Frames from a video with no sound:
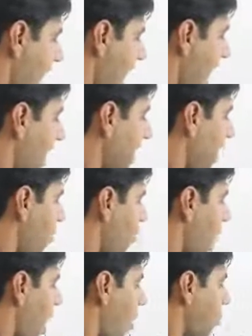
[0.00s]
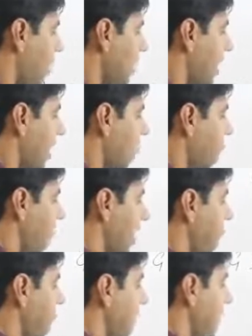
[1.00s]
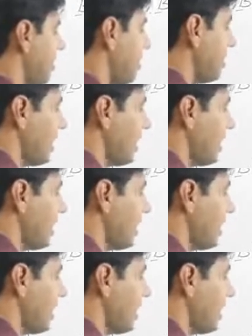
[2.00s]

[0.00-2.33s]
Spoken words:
And now how many? There are 5 places